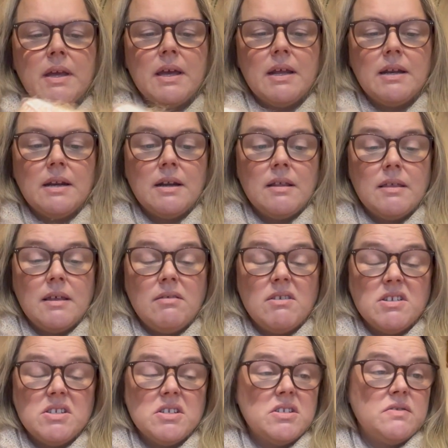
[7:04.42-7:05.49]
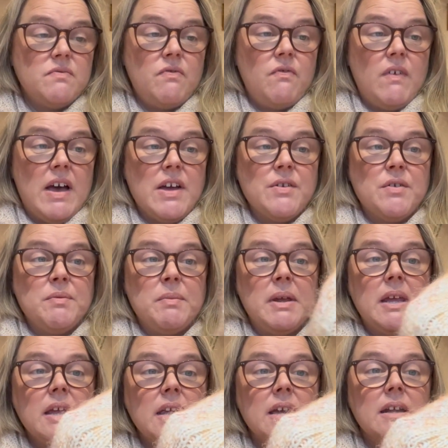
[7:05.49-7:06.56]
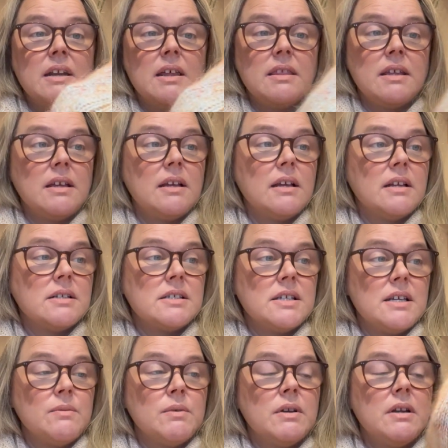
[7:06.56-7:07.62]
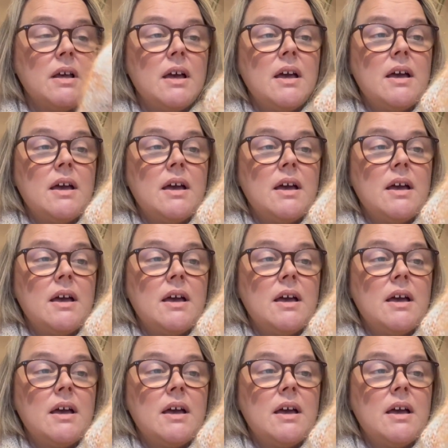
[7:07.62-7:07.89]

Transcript: head and I think this is fine on me and I think it's even